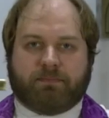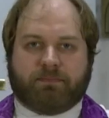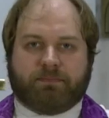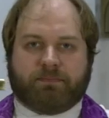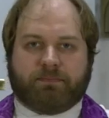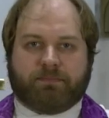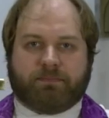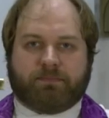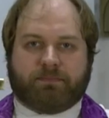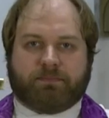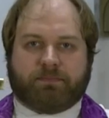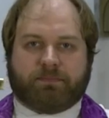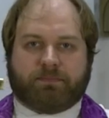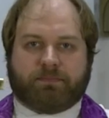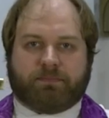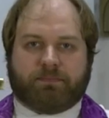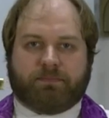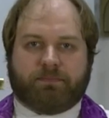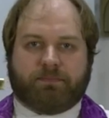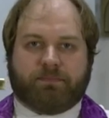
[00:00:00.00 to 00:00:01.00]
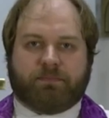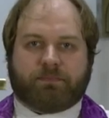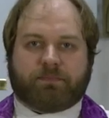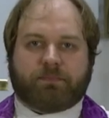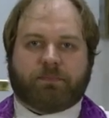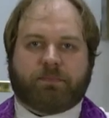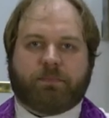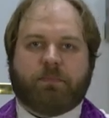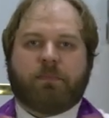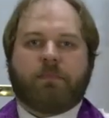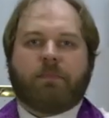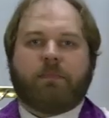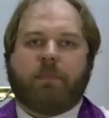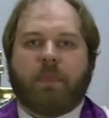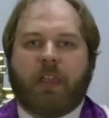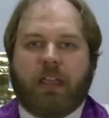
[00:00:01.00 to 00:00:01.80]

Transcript: No one is speaking in this clip.